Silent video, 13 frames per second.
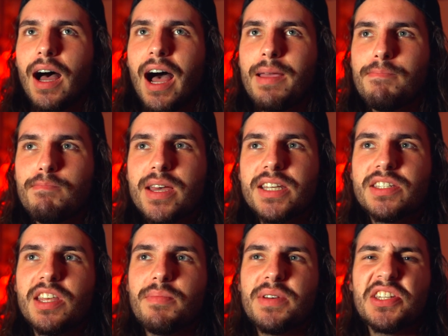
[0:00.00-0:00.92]
I miss
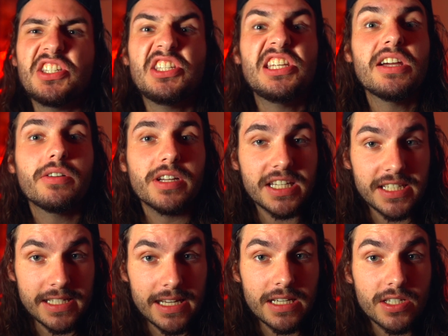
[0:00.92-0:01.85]
the
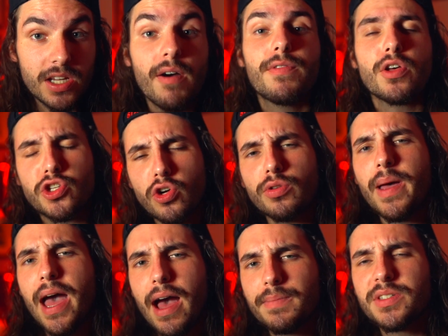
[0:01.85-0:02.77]
mysteriousness of those old
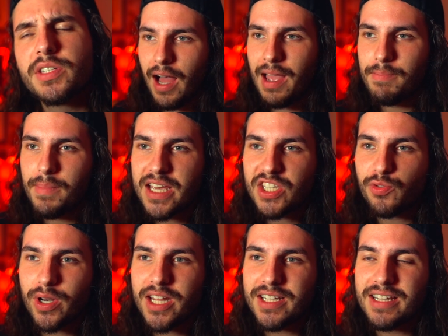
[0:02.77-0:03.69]
maps. I miss
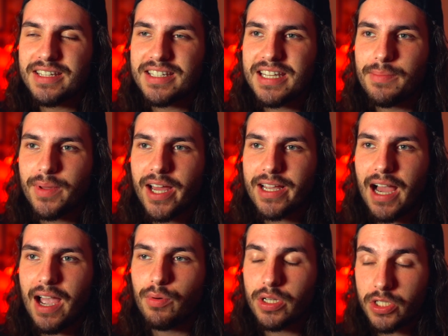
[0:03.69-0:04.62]
when it didn't seem like
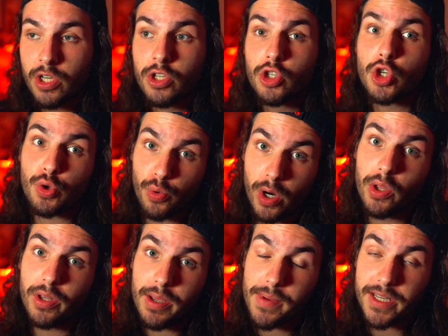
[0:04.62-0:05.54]
I was
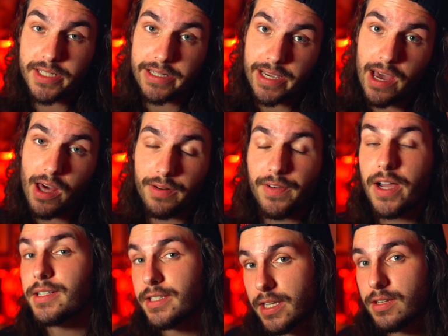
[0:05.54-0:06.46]
truly missing out if
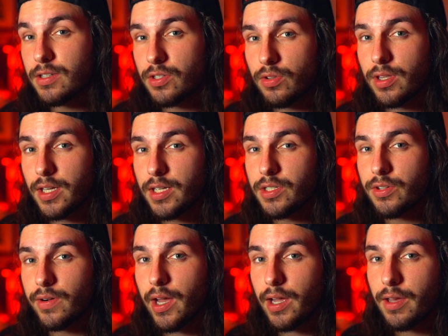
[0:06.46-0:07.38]
I didn't do the
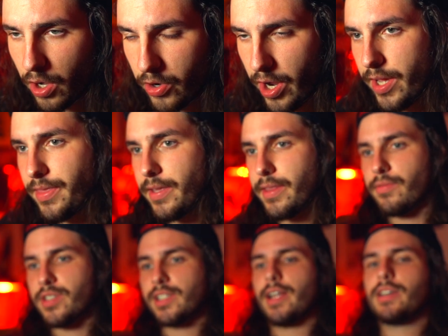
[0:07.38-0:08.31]
Easter egg. Okay, I think that
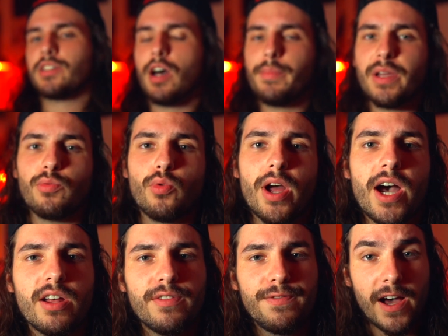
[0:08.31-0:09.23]
was the last zombie.
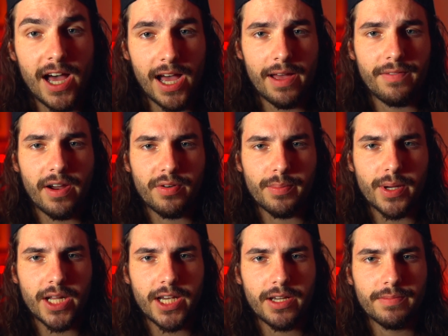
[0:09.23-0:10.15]
Round 5,
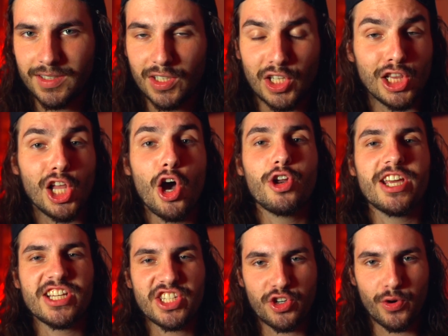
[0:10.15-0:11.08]
everybody.
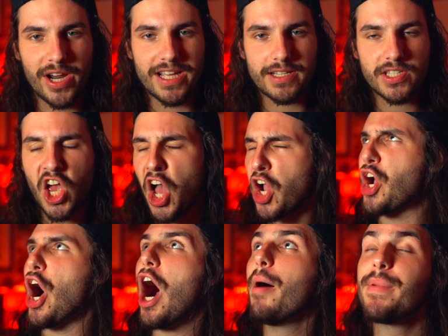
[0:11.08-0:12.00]
Loading screens.
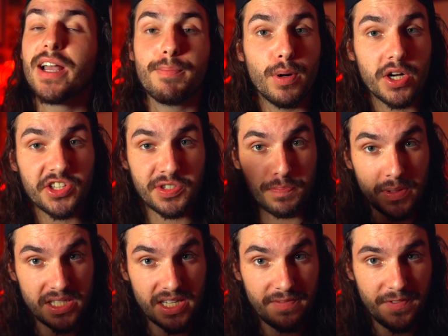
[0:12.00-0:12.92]
Comic book
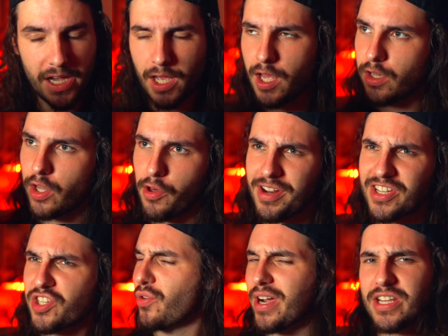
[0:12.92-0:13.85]
specific loading
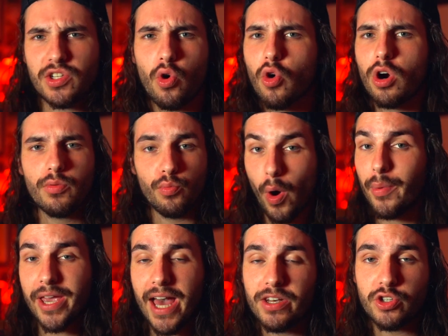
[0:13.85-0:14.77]
screens, or what
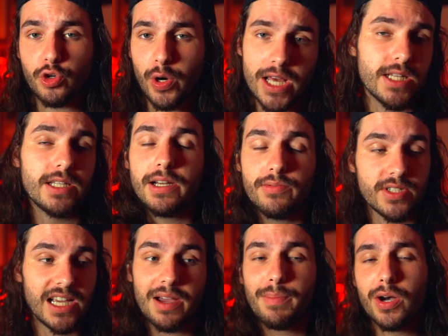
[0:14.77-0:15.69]
we had in Transit. It
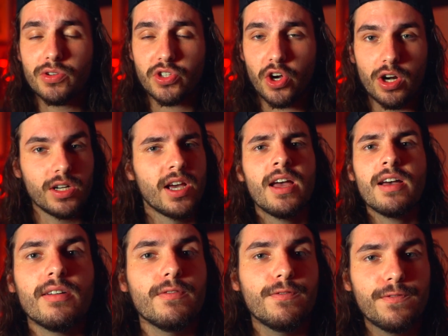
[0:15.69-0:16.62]
was like a postcard.
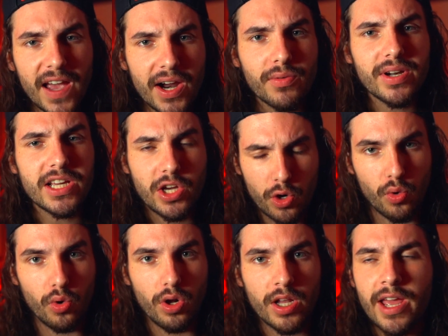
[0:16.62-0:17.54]
Very
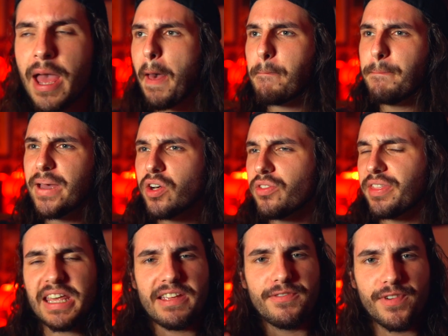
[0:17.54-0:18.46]
cool. Built
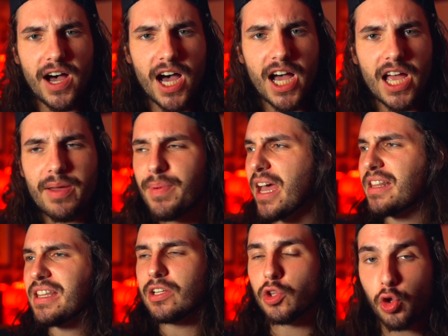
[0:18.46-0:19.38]
the vibe
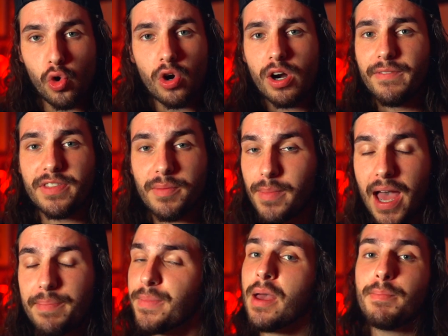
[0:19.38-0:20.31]
and the lore of the
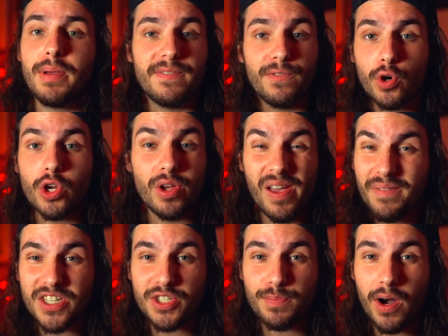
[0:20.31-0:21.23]
map before you
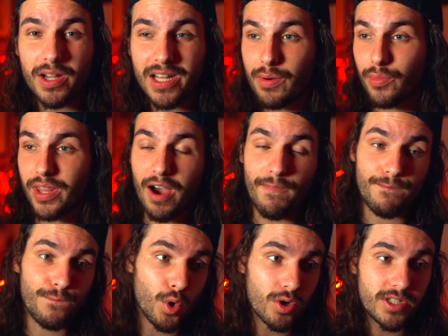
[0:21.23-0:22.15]
even spawn in without
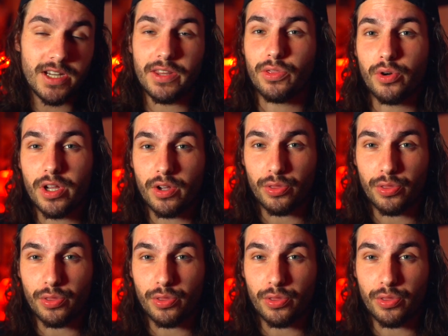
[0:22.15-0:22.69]
forcing it through your